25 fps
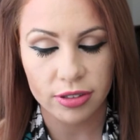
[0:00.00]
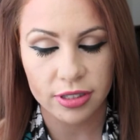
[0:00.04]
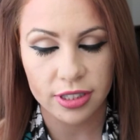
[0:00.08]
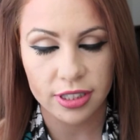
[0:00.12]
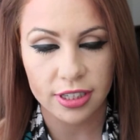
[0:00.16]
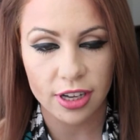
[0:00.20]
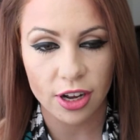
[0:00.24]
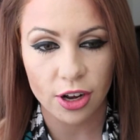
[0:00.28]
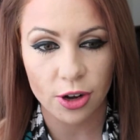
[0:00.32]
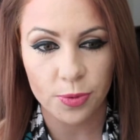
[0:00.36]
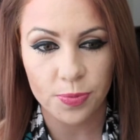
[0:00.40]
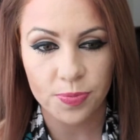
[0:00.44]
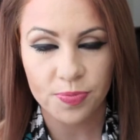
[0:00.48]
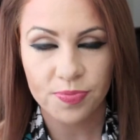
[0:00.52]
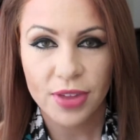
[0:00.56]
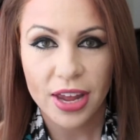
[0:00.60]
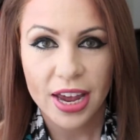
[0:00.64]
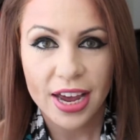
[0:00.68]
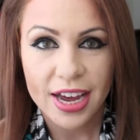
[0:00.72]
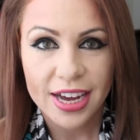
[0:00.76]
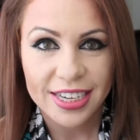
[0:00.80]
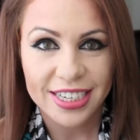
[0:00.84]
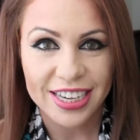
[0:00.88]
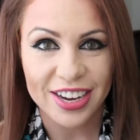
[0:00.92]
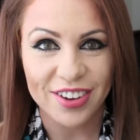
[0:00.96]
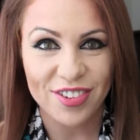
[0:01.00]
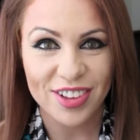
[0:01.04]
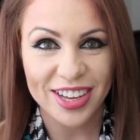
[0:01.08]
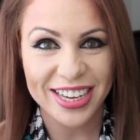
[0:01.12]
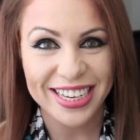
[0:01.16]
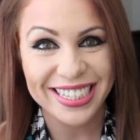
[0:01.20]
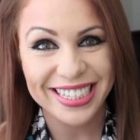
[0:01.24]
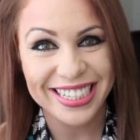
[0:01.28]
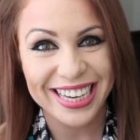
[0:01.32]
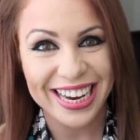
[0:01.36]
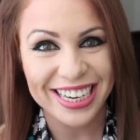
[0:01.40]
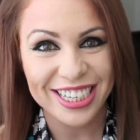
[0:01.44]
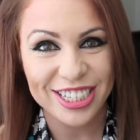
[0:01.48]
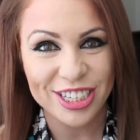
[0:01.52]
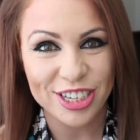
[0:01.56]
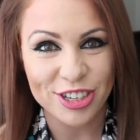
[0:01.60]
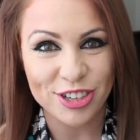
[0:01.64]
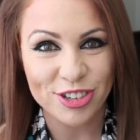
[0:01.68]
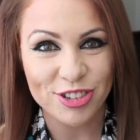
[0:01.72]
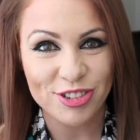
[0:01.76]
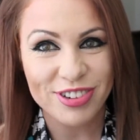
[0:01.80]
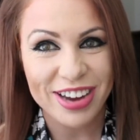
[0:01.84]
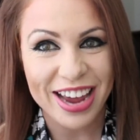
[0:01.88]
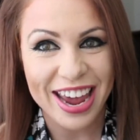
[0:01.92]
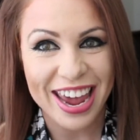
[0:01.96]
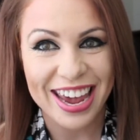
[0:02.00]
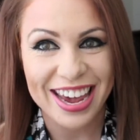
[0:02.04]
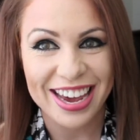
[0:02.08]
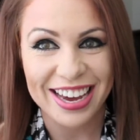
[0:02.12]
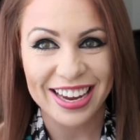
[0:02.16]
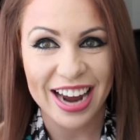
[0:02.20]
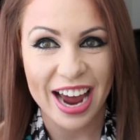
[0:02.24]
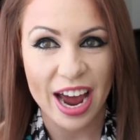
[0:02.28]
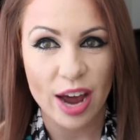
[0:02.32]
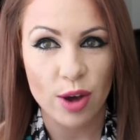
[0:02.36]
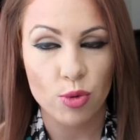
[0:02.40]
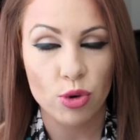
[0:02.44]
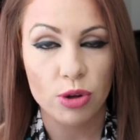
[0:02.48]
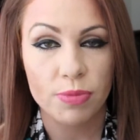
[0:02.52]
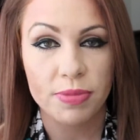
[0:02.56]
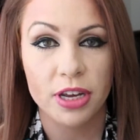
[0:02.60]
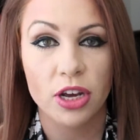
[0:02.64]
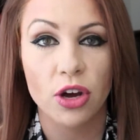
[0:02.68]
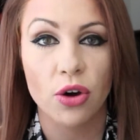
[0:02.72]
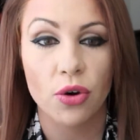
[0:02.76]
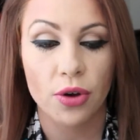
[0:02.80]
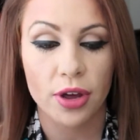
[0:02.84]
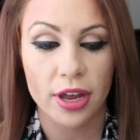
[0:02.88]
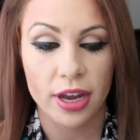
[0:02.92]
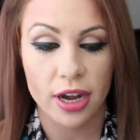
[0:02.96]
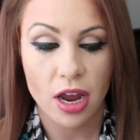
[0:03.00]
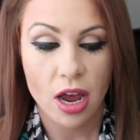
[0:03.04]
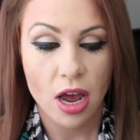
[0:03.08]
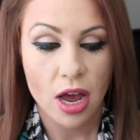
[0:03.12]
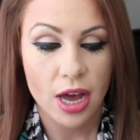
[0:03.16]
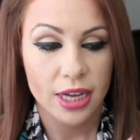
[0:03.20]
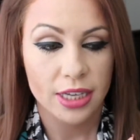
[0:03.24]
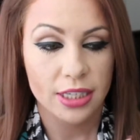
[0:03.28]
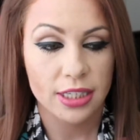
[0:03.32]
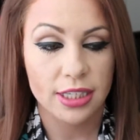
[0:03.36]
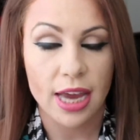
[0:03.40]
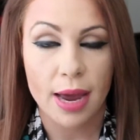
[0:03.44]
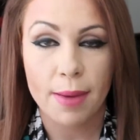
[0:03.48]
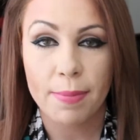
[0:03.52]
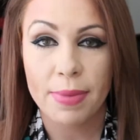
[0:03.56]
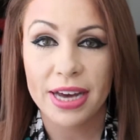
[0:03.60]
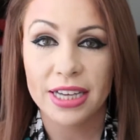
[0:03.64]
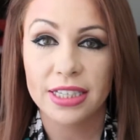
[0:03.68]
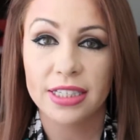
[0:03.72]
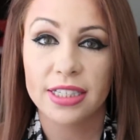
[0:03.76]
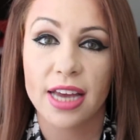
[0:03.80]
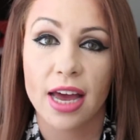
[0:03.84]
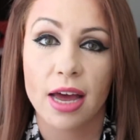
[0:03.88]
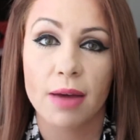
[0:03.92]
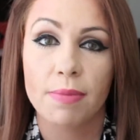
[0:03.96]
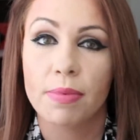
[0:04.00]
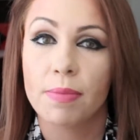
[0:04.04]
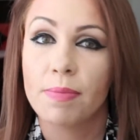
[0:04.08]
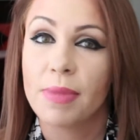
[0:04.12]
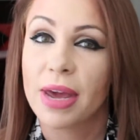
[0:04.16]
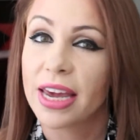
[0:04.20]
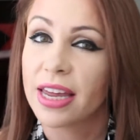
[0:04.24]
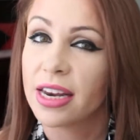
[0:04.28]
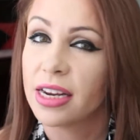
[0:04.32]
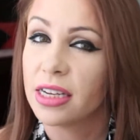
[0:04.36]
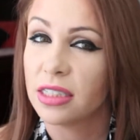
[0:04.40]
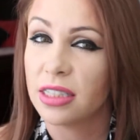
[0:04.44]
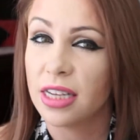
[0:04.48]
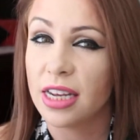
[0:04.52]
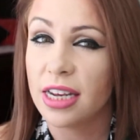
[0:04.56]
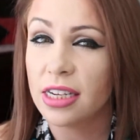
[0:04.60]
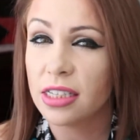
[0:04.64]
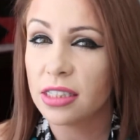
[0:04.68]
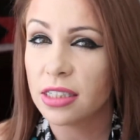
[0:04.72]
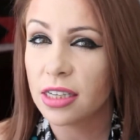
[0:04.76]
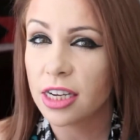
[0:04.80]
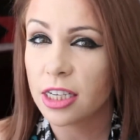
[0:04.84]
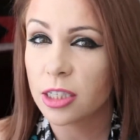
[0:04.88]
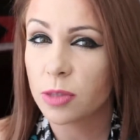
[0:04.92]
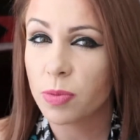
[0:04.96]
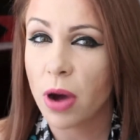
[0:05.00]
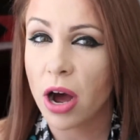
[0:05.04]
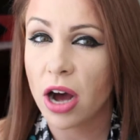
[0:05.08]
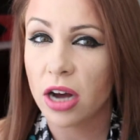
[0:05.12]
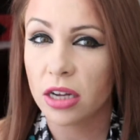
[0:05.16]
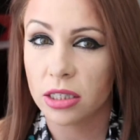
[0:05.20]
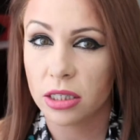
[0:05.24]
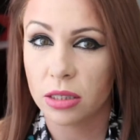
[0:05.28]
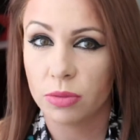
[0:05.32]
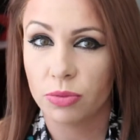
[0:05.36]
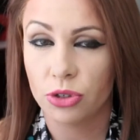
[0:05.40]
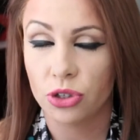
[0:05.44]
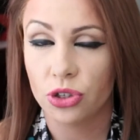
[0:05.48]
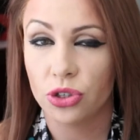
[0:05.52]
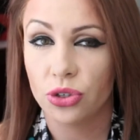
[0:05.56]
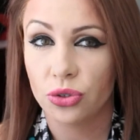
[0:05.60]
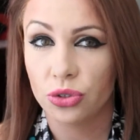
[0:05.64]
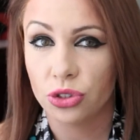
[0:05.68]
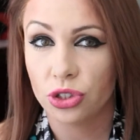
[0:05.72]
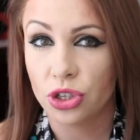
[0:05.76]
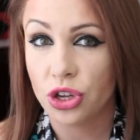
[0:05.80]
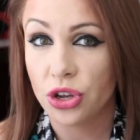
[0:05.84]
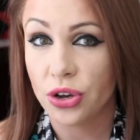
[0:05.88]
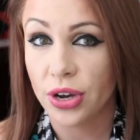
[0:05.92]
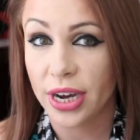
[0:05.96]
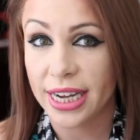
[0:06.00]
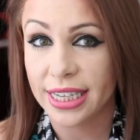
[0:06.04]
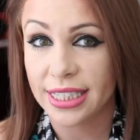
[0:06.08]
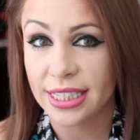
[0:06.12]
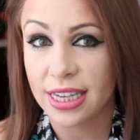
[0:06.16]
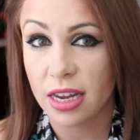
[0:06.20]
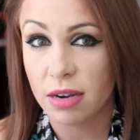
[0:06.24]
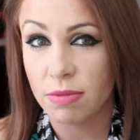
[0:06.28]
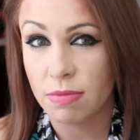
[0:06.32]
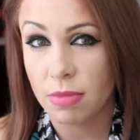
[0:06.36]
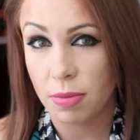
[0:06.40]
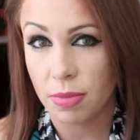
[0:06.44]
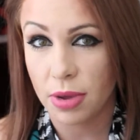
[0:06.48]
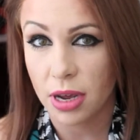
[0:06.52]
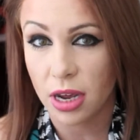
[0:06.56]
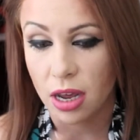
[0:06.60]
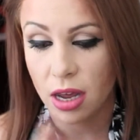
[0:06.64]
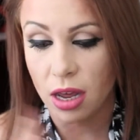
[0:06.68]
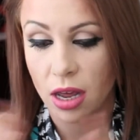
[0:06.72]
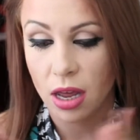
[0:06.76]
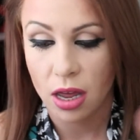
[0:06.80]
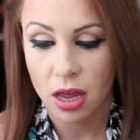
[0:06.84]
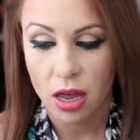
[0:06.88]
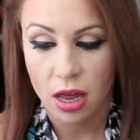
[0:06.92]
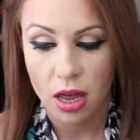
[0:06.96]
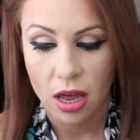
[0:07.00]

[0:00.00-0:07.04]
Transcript: So definitely stay tuned and I will be going step by step, make it as easy as possible so you guys can mimic